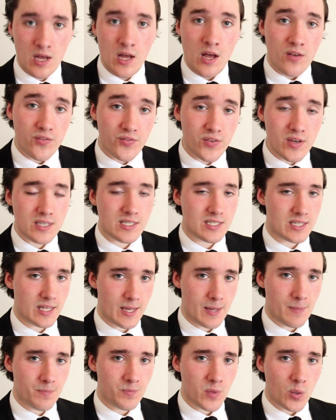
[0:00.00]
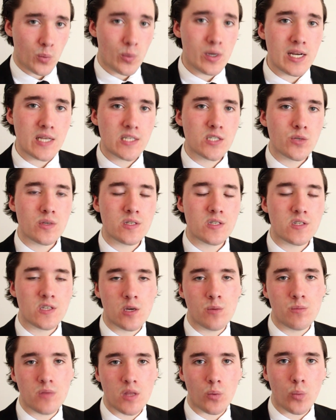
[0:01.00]
Firstly, we need to
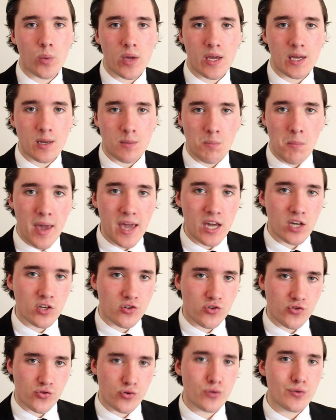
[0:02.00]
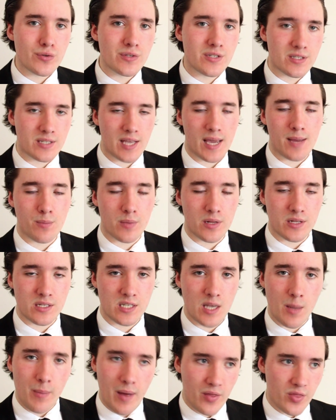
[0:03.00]
assume that we can make true statements
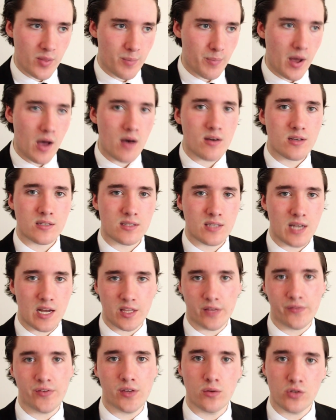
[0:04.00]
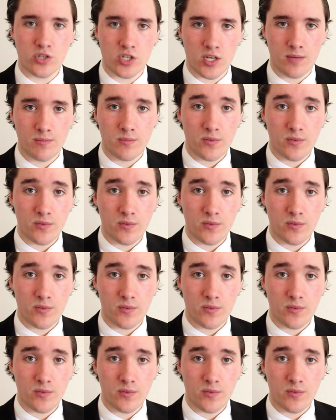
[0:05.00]
about the past and the future.